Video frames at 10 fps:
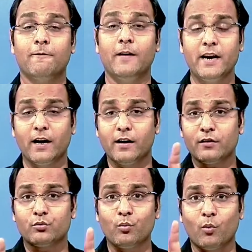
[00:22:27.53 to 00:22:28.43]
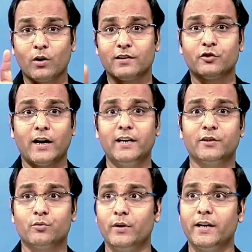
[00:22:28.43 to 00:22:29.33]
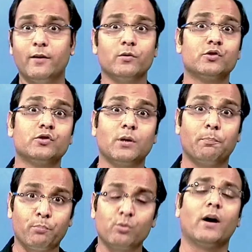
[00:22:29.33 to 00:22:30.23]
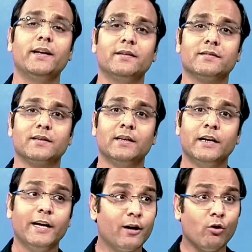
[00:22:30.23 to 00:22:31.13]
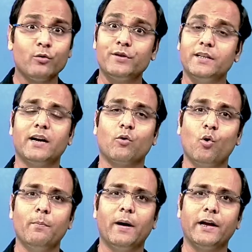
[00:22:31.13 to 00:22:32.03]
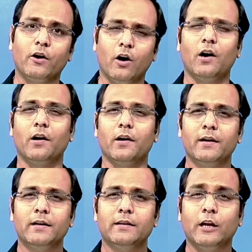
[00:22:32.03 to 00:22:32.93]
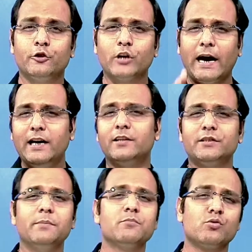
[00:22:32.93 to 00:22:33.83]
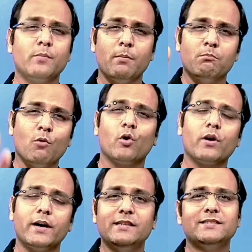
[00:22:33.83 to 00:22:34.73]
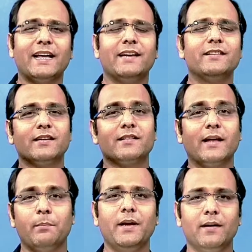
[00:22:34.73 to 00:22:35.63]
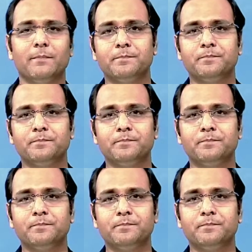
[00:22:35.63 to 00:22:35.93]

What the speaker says: When he understood what the child is doing, he was surprised. He got to see that, oh my God, the child seems to be more intelligent than me.